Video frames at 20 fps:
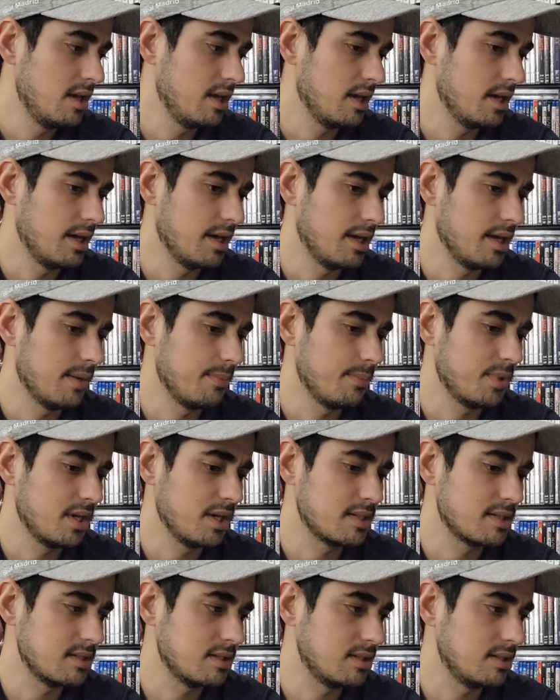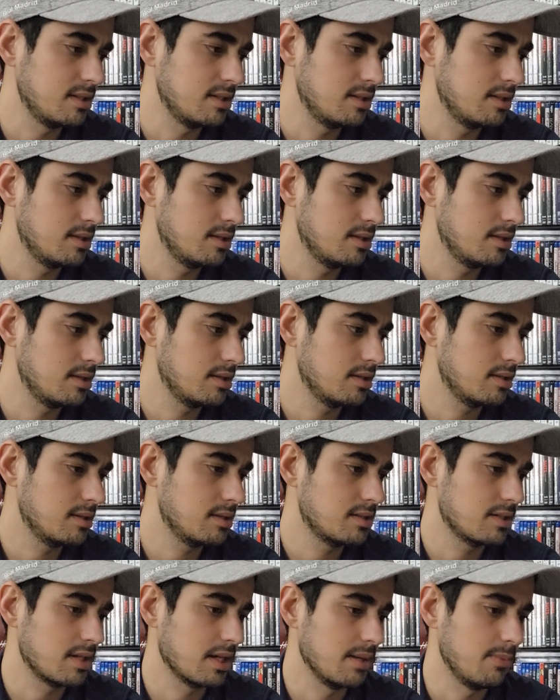and I'm guessing
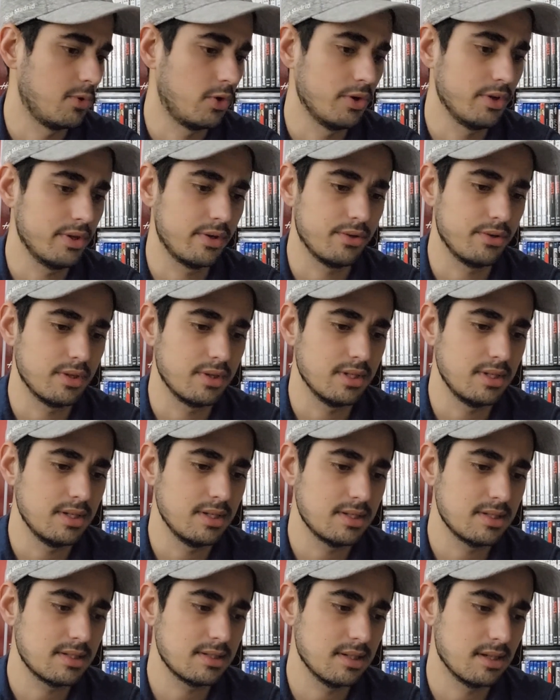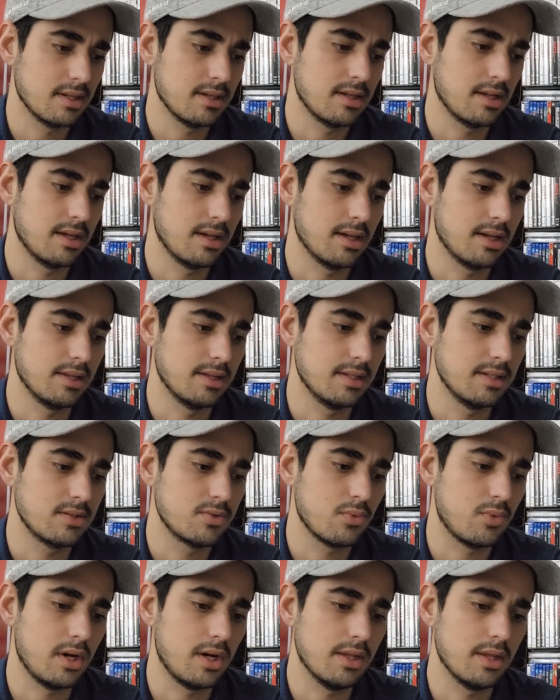same order on the disc yeah uh,
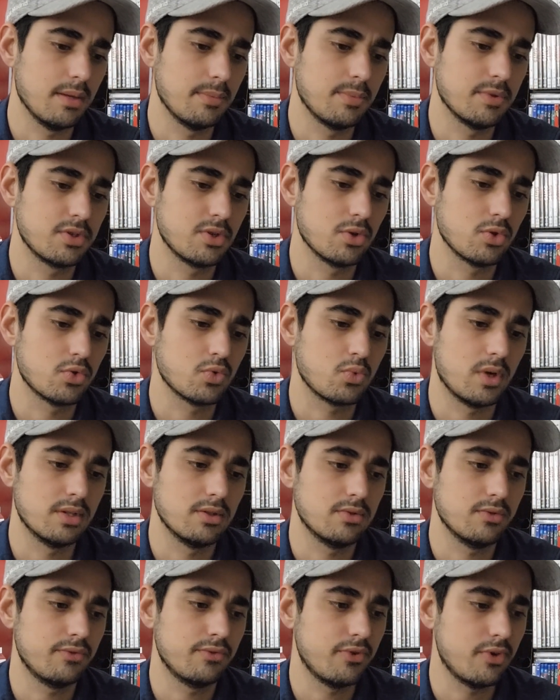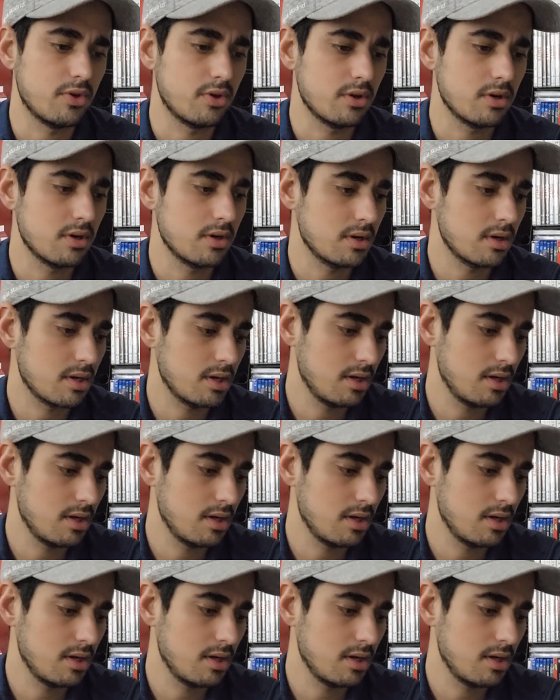this one episodes 1 to 4